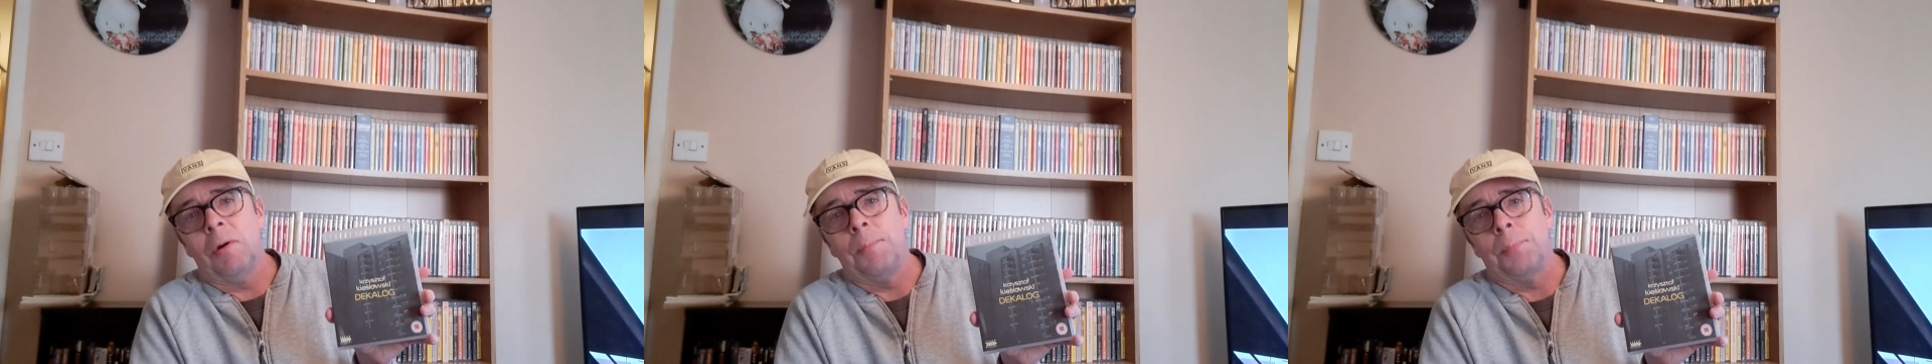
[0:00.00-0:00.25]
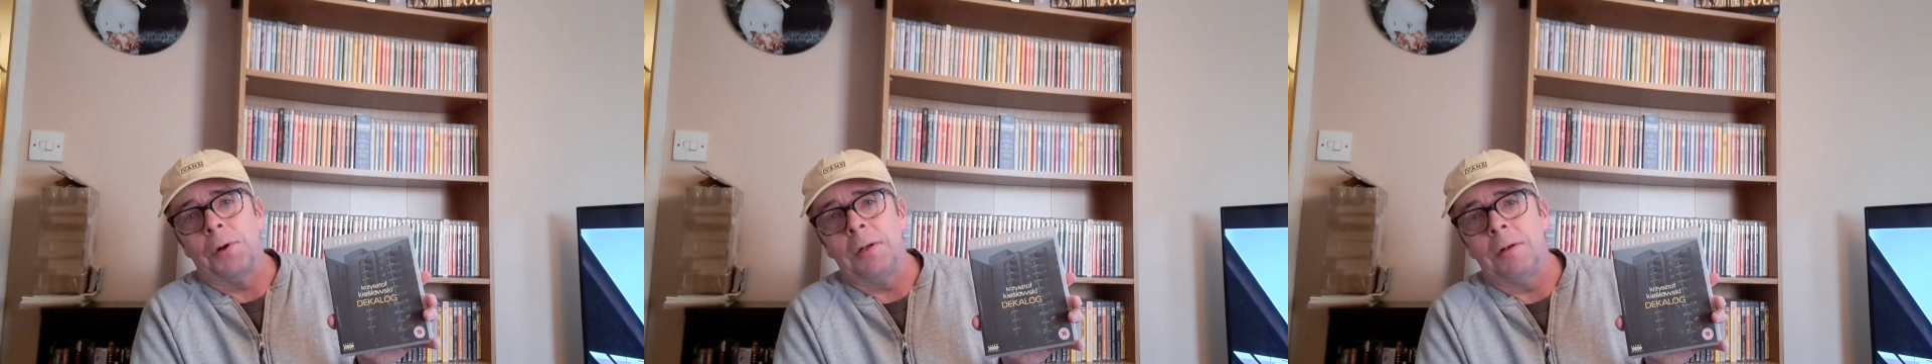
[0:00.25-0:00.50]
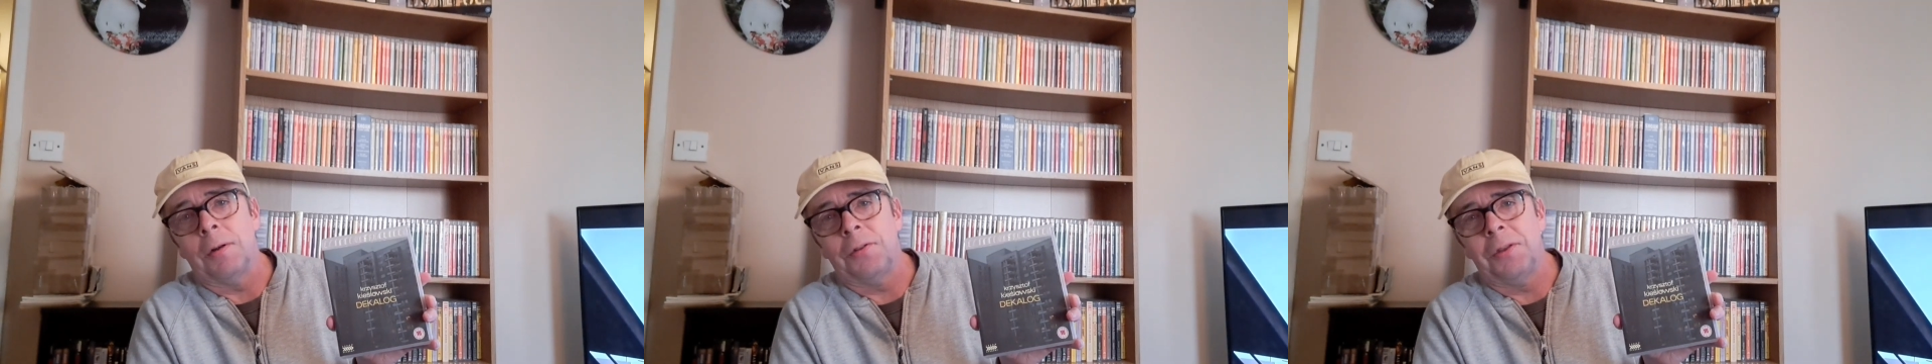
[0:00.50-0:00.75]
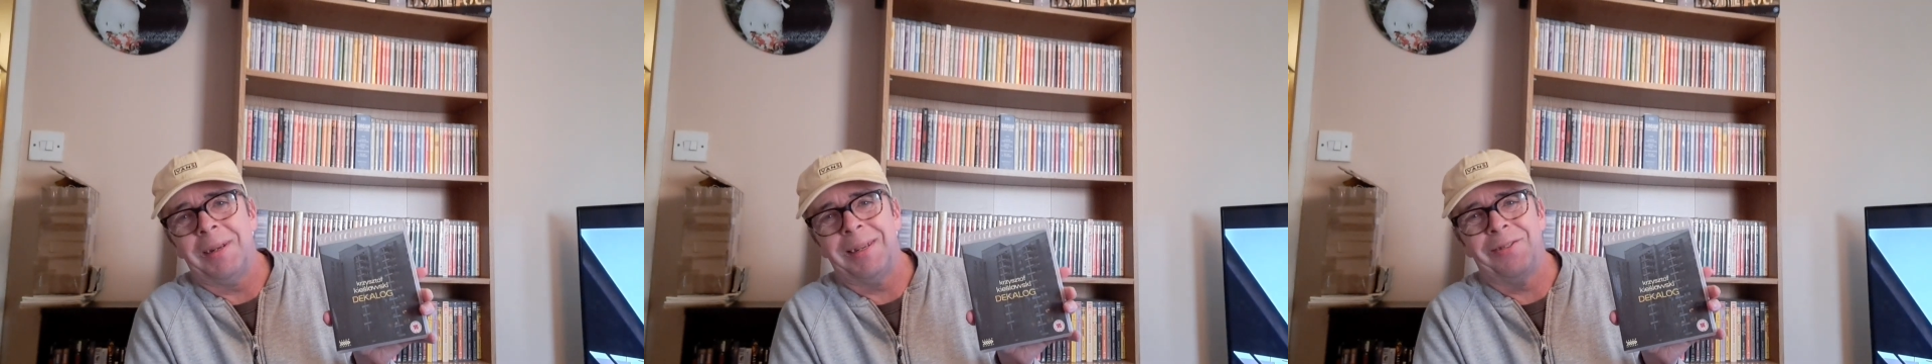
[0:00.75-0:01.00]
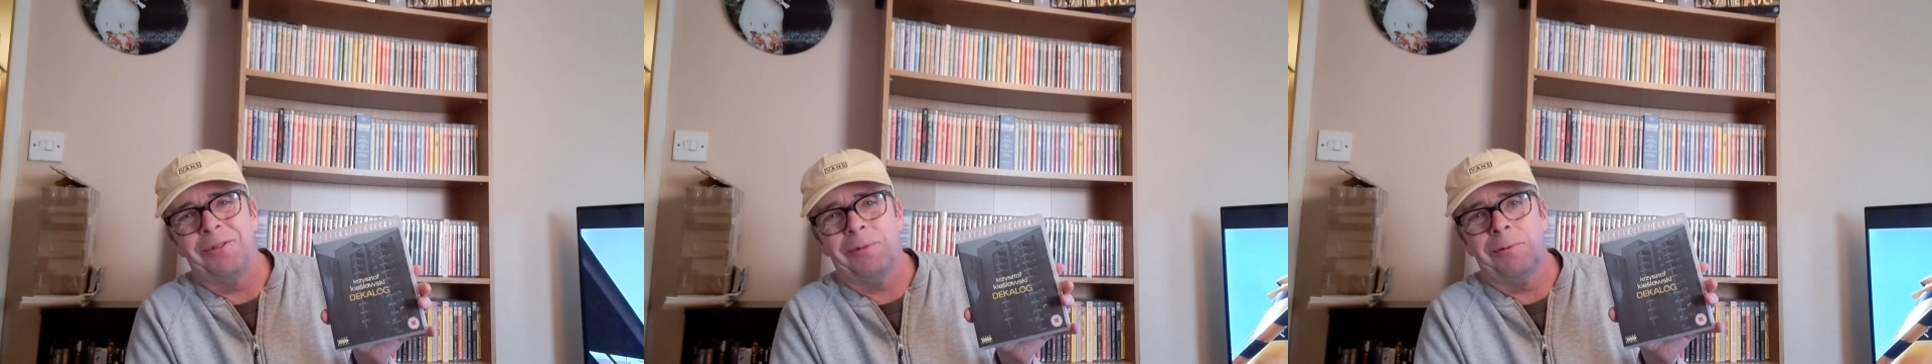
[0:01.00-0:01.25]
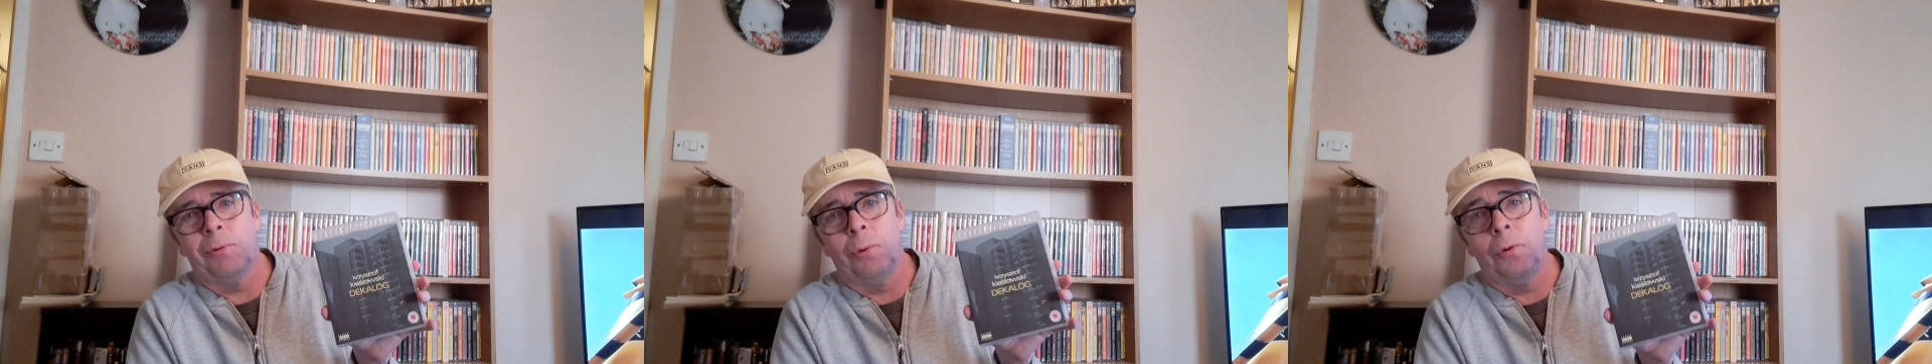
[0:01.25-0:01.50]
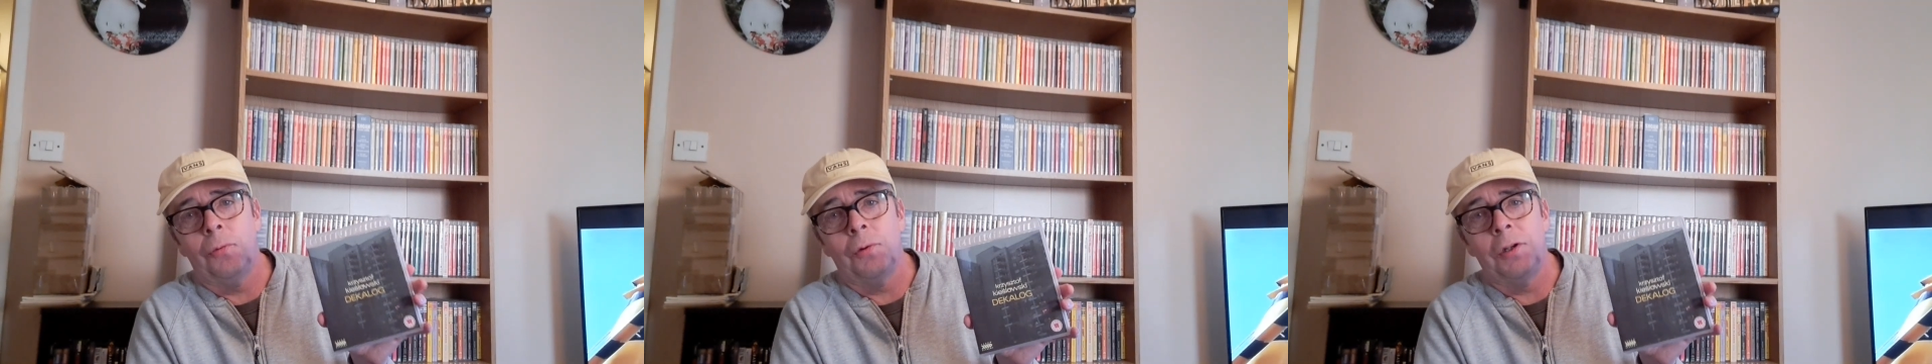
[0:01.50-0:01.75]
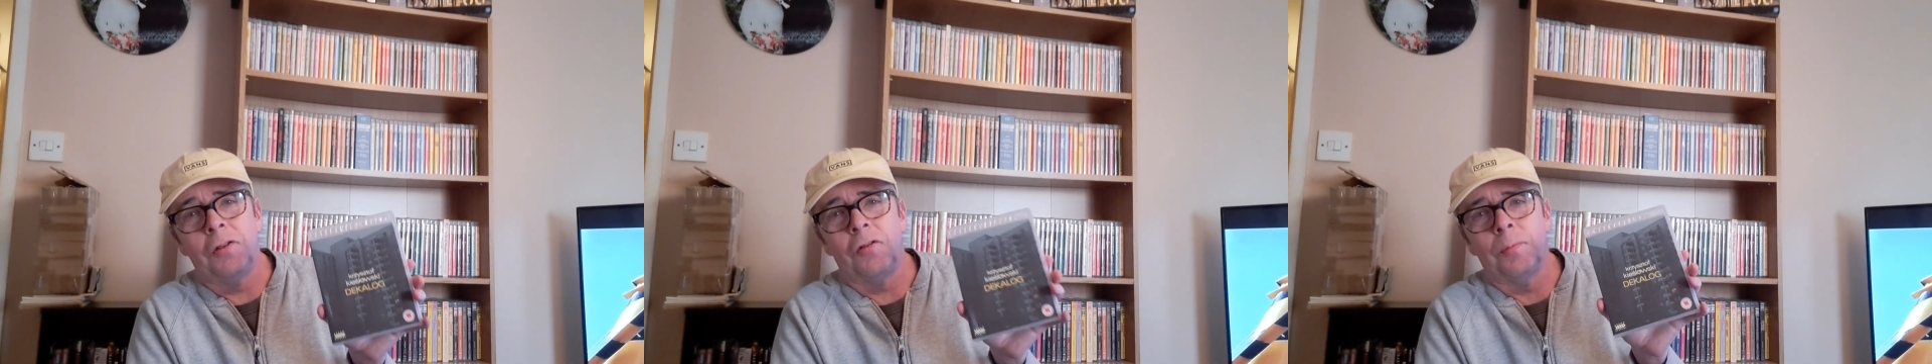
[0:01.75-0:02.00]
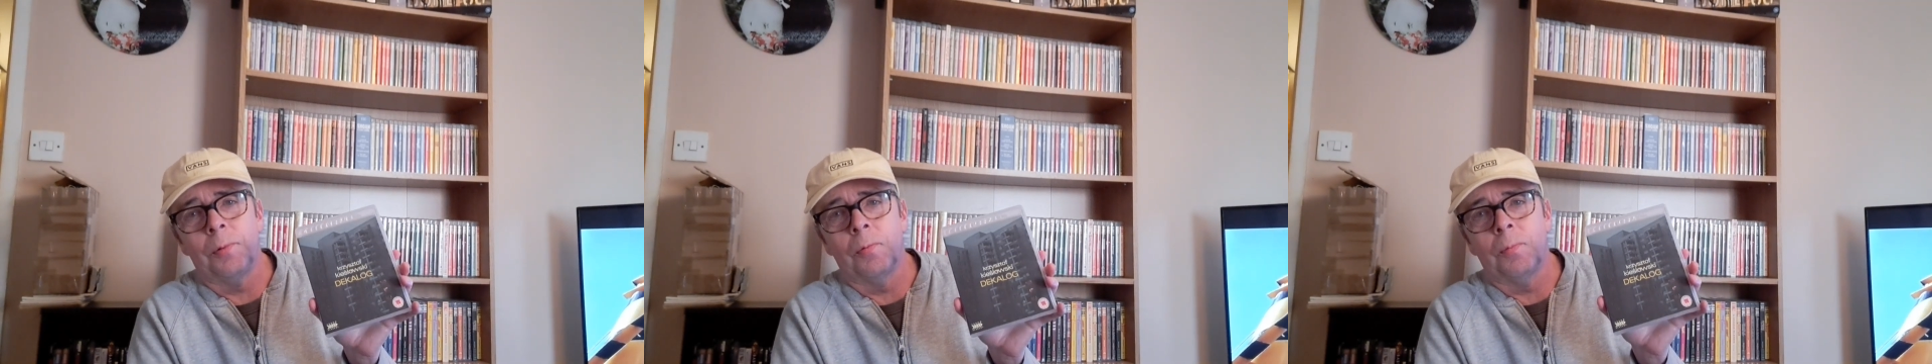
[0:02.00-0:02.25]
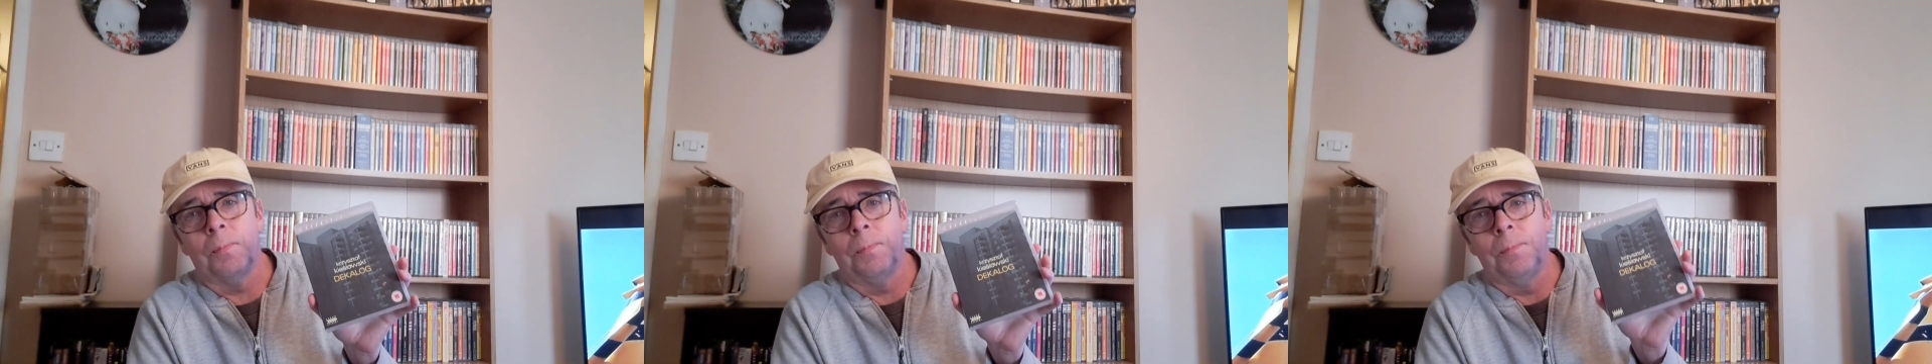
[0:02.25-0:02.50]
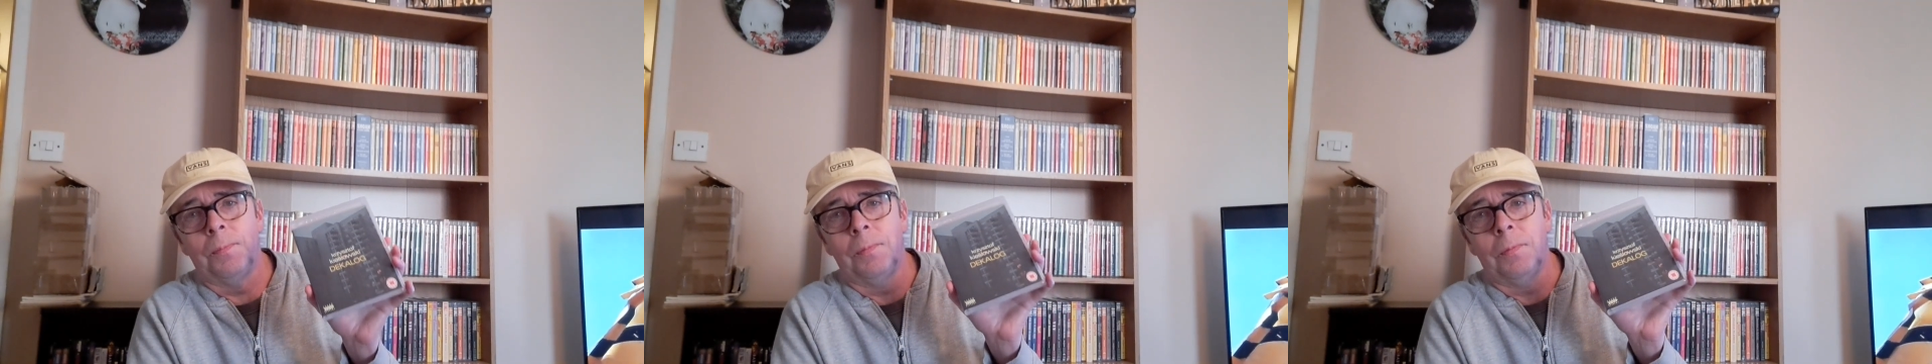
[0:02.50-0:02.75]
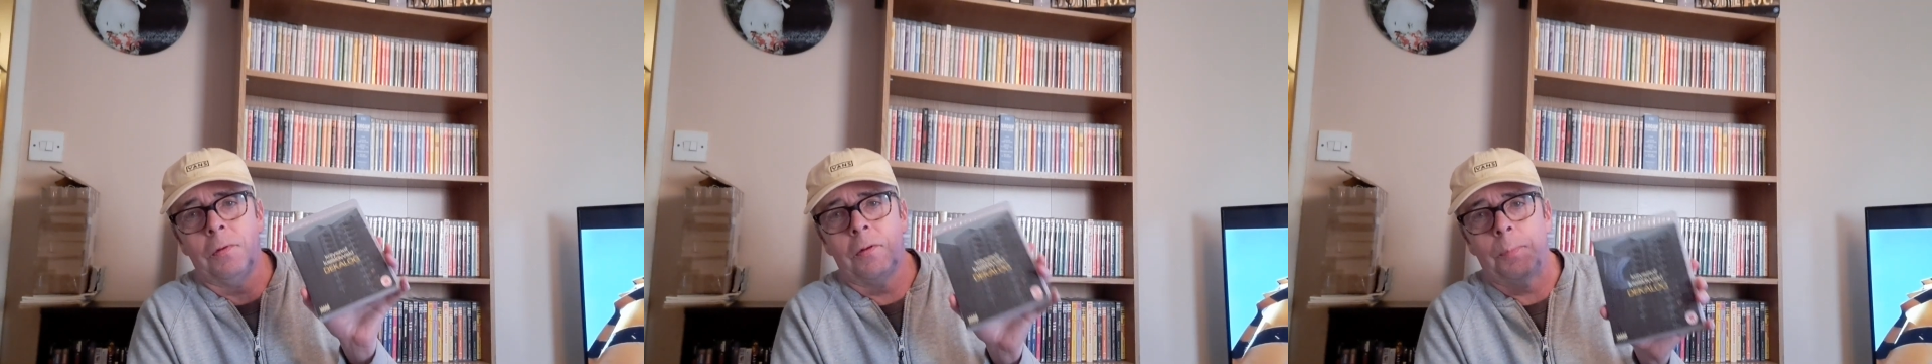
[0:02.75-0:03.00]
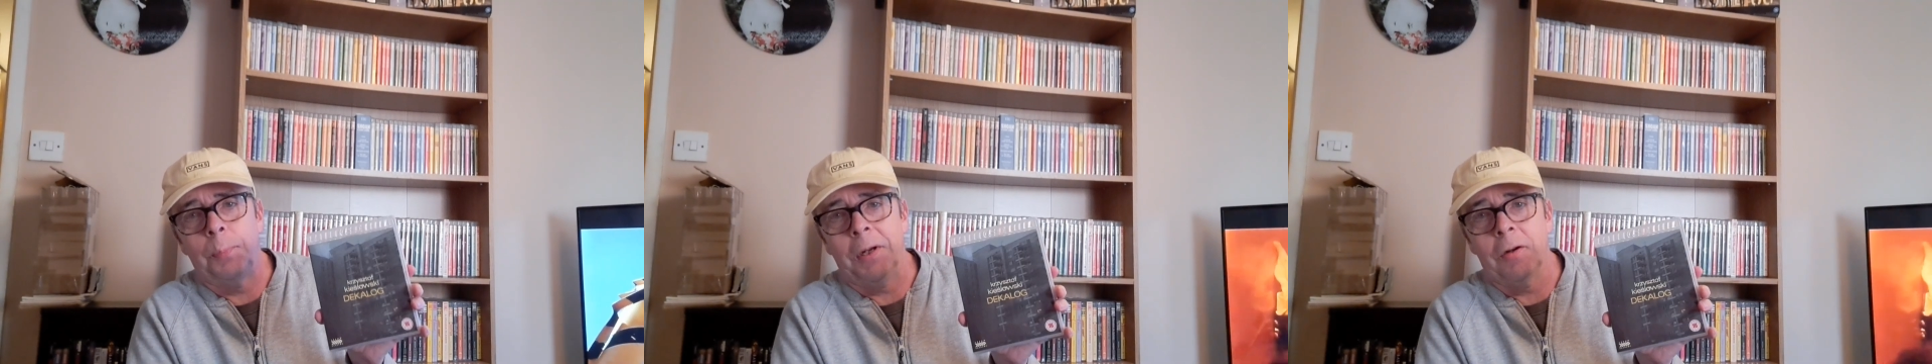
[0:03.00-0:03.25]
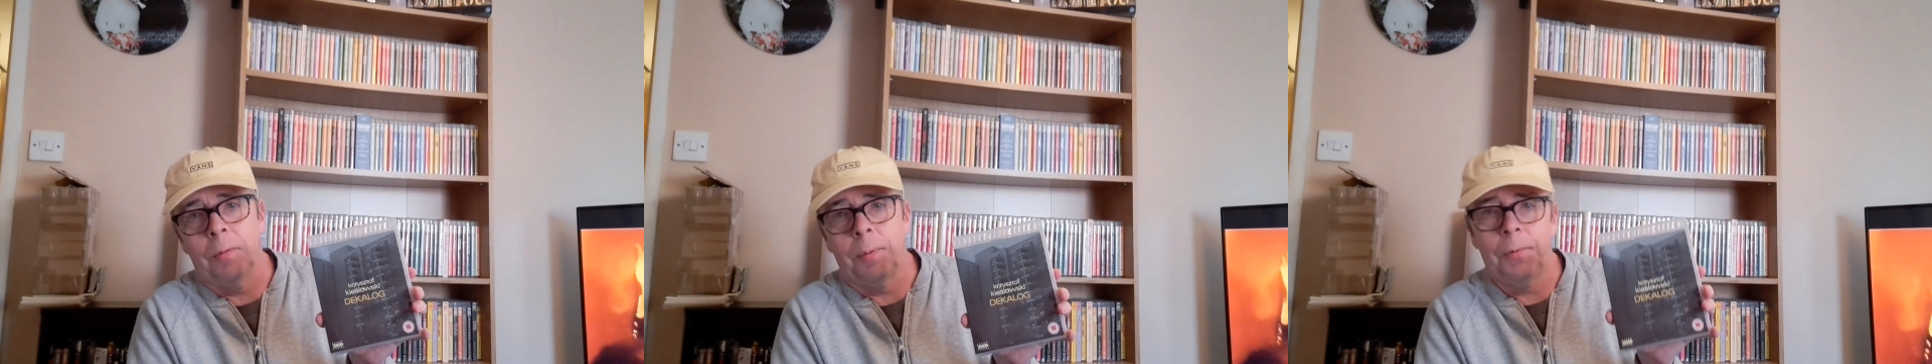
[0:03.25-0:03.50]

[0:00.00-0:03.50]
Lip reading: in print. I think it's quite reasonable to pick up.